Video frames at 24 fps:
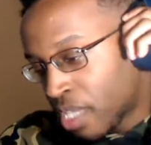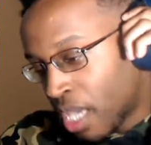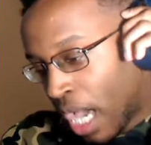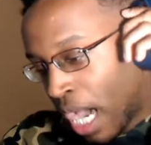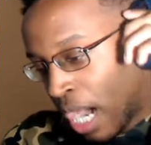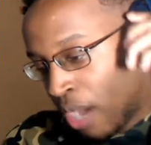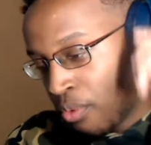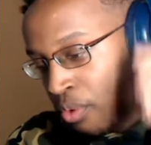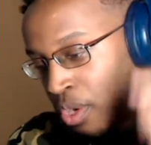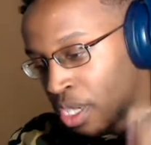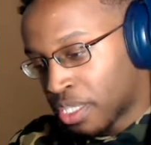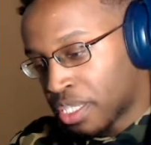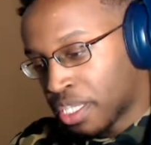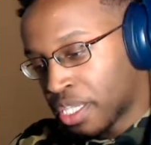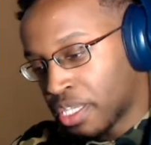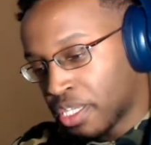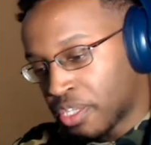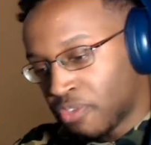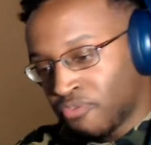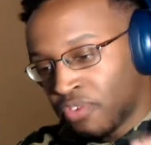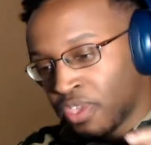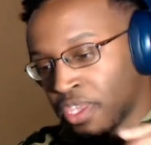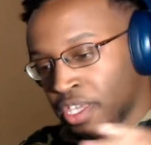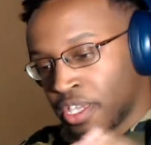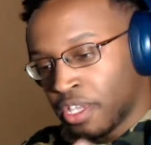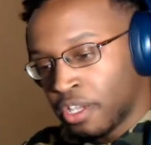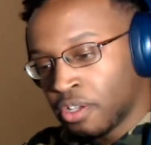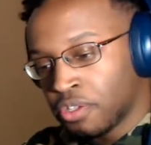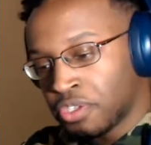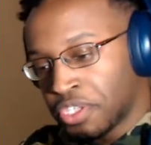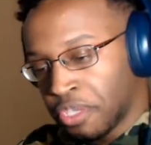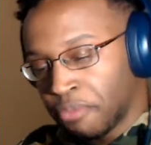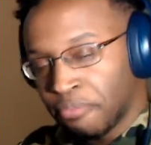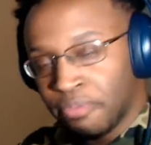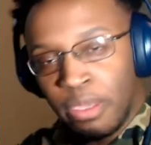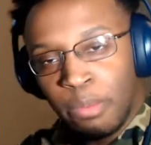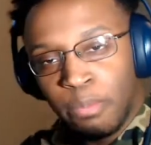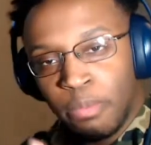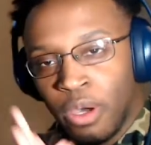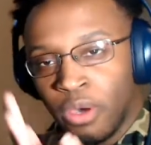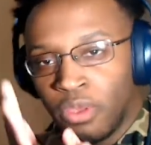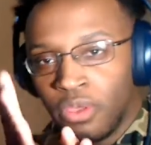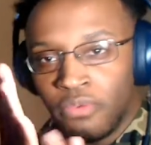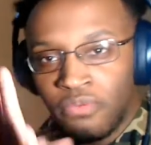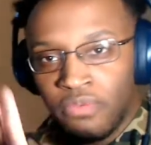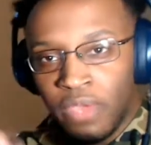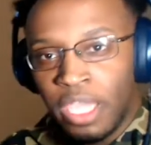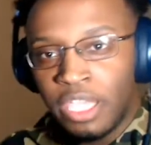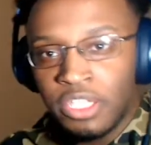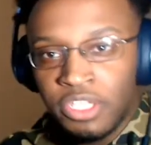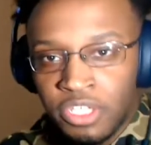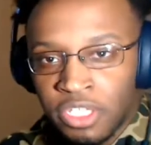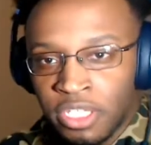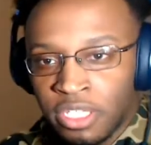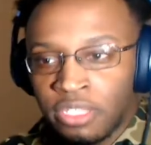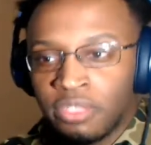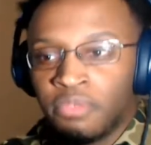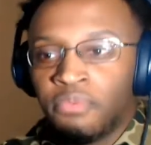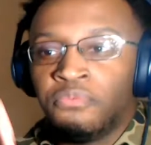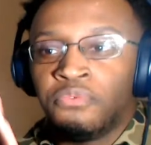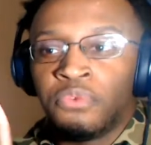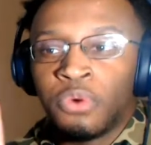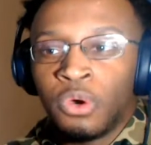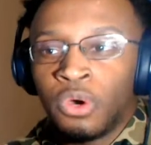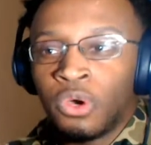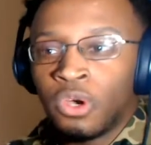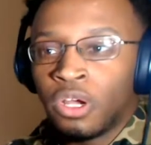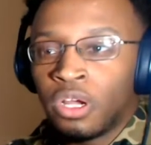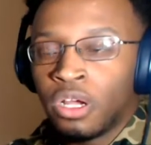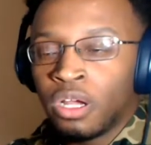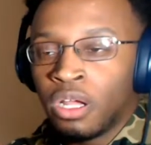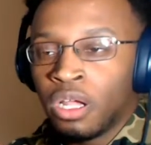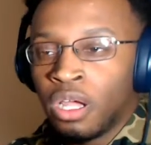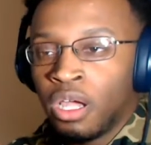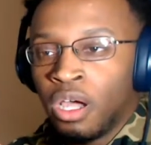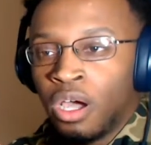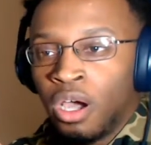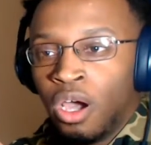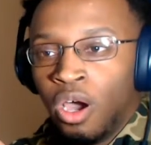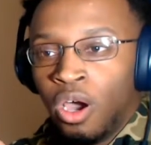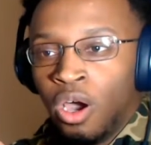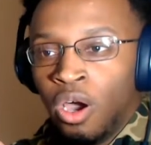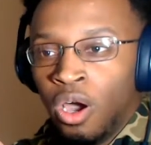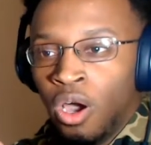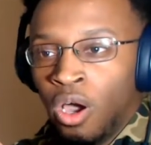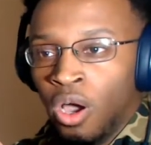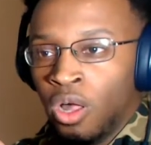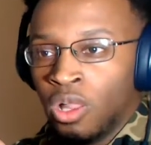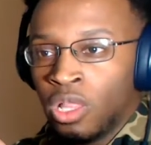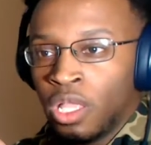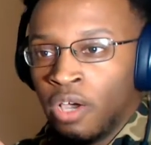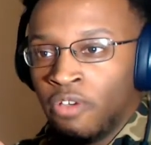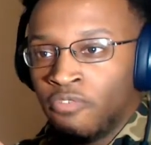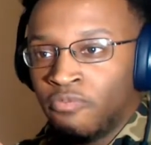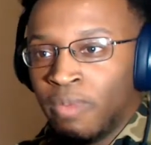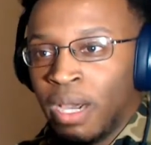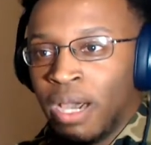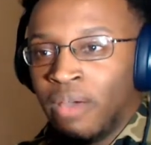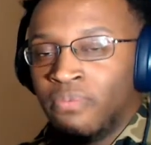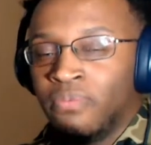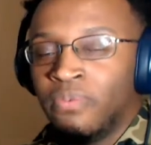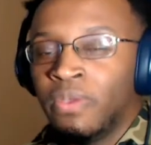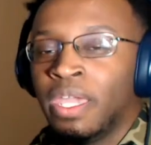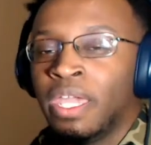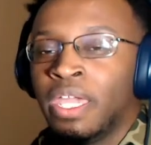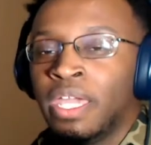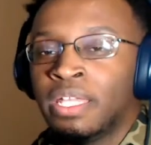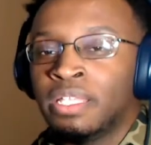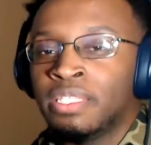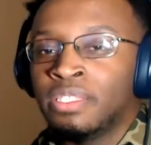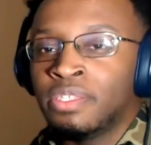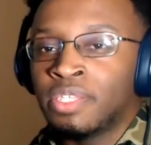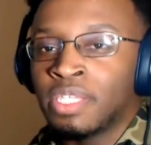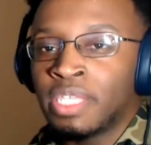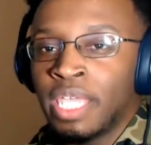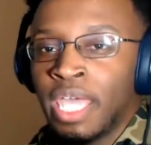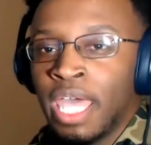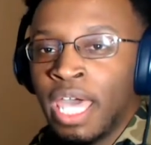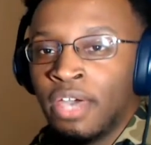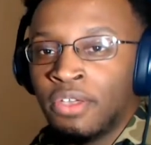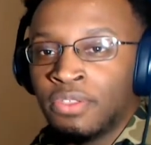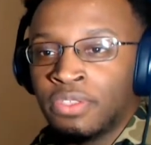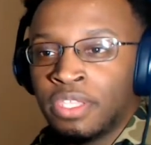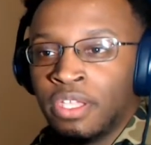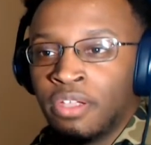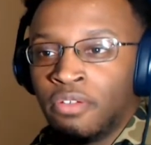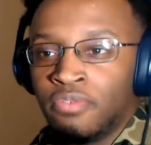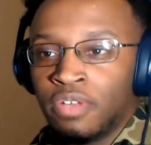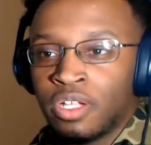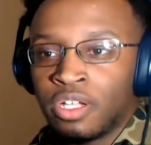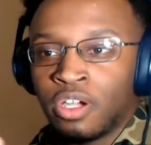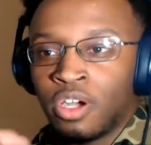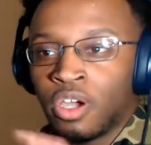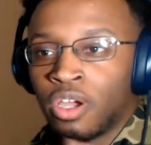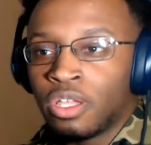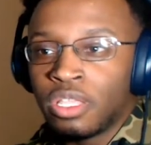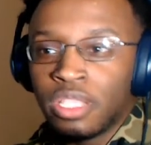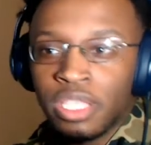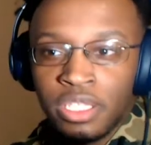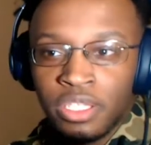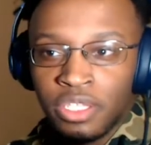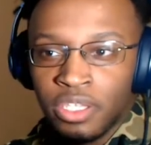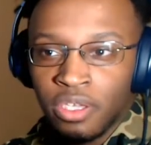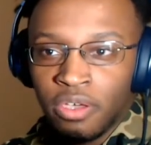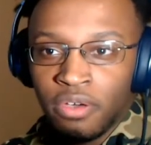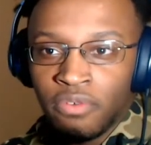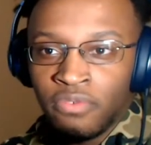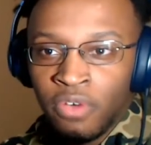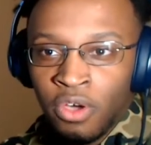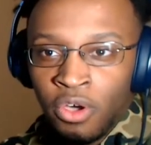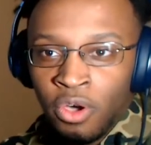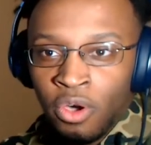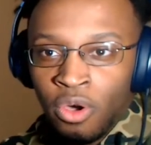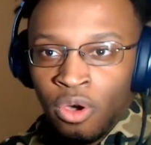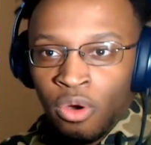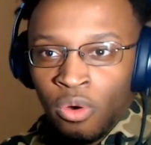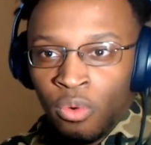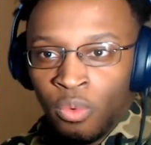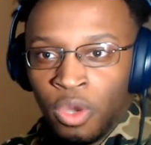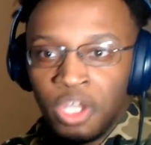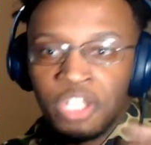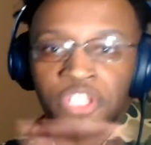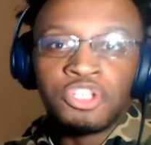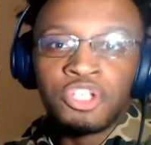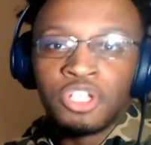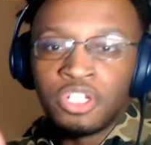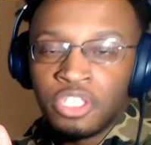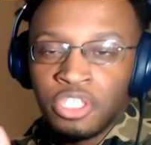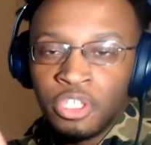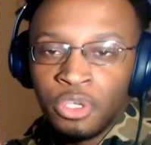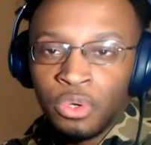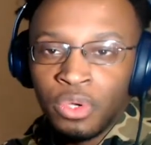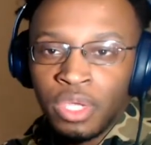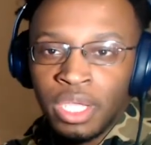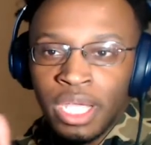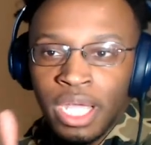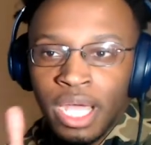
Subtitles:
I want this video to be motivation for all of my fans out there, regardless of what you're doing.